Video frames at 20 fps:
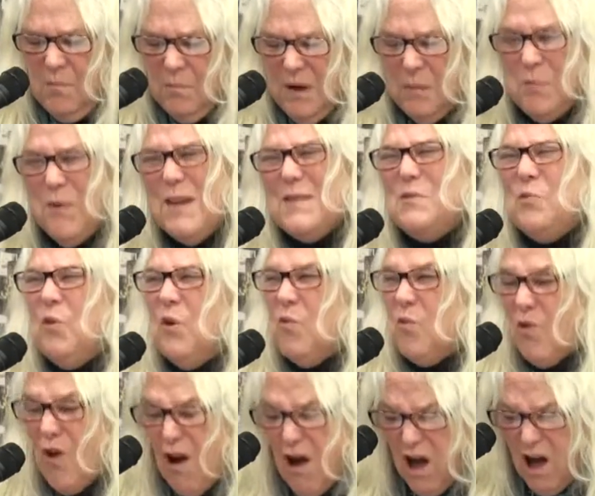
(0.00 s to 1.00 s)
My breasts were
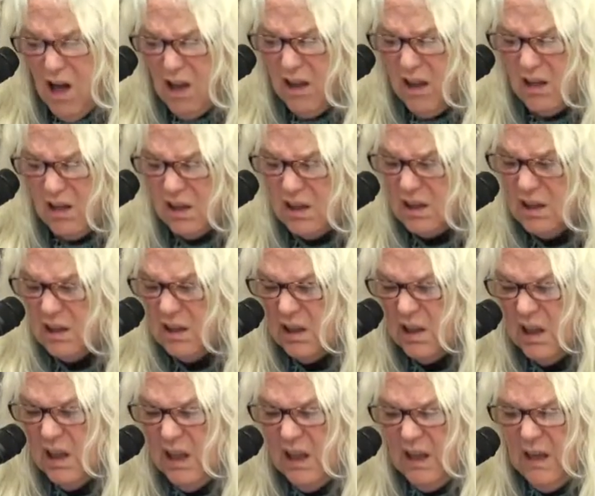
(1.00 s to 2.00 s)
raw
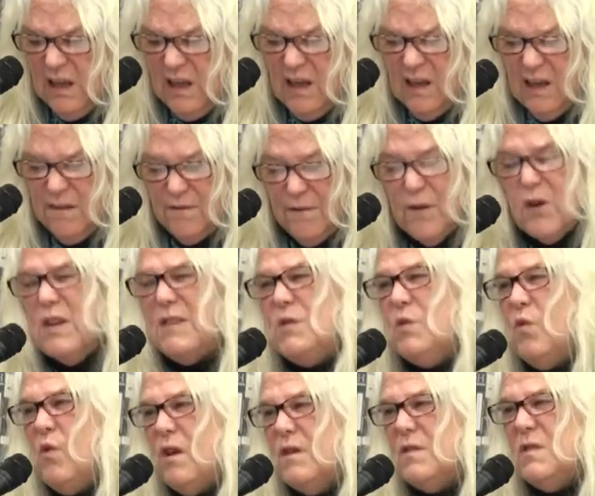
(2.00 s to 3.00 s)
and very
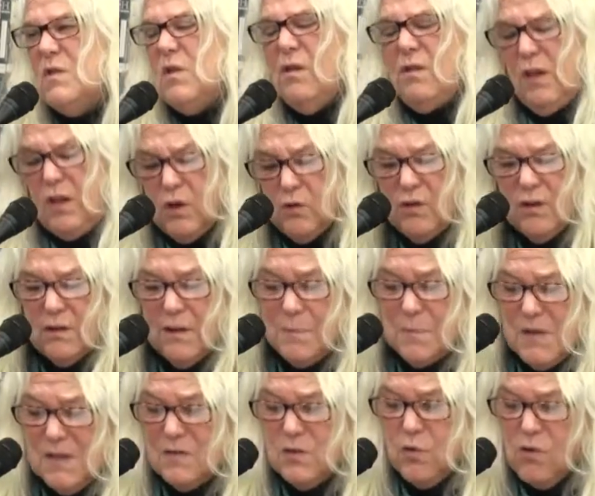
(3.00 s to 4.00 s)
sore, so the
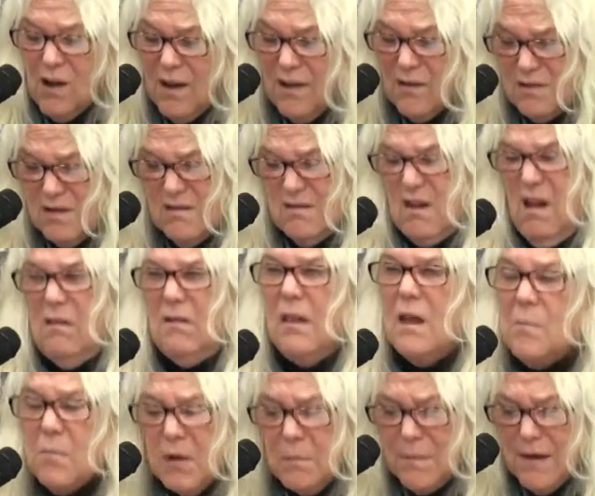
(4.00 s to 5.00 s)
eucalyptus oil stung
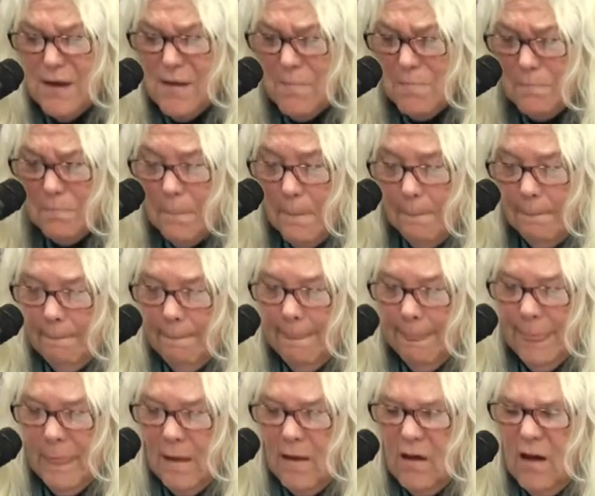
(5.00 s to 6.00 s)
them a bit,
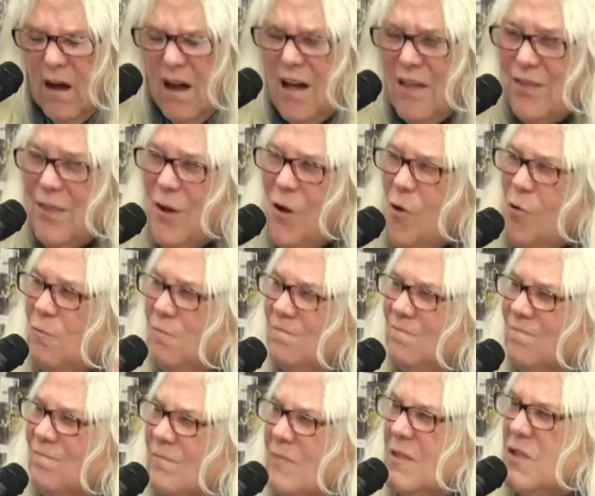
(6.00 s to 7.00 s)
although,
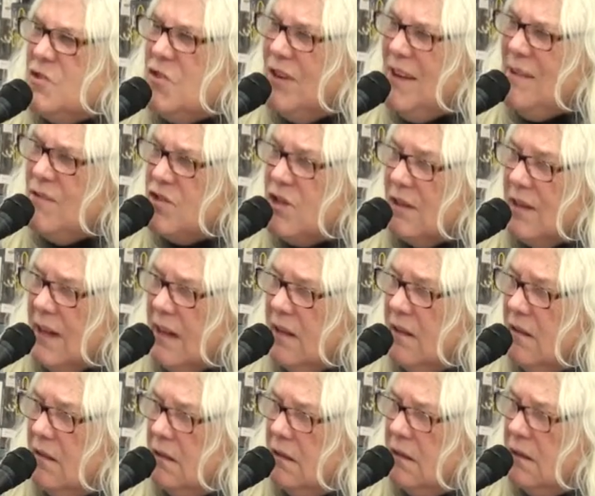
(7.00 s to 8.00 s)
strangely,
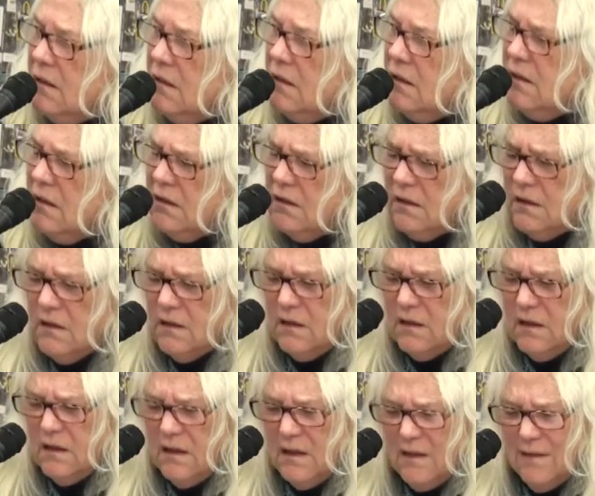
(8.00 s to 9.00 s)

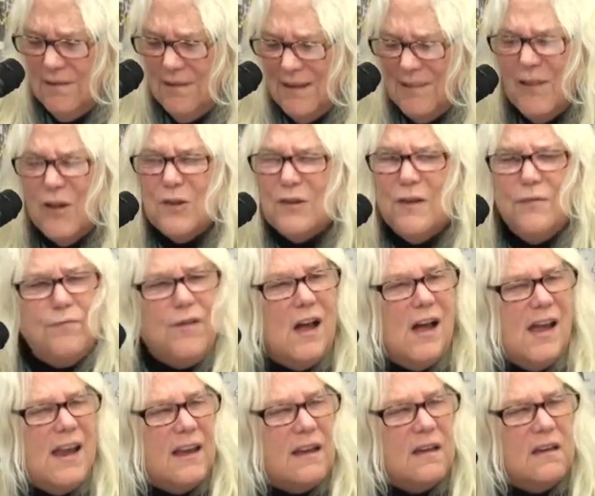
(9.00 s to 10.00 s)
they looked
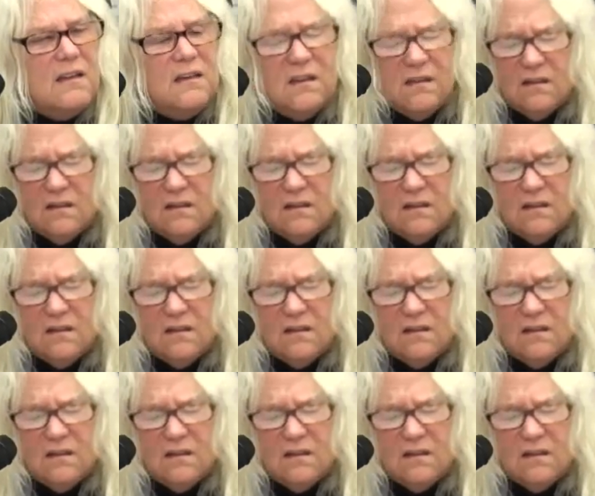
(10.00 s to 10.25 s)
fine.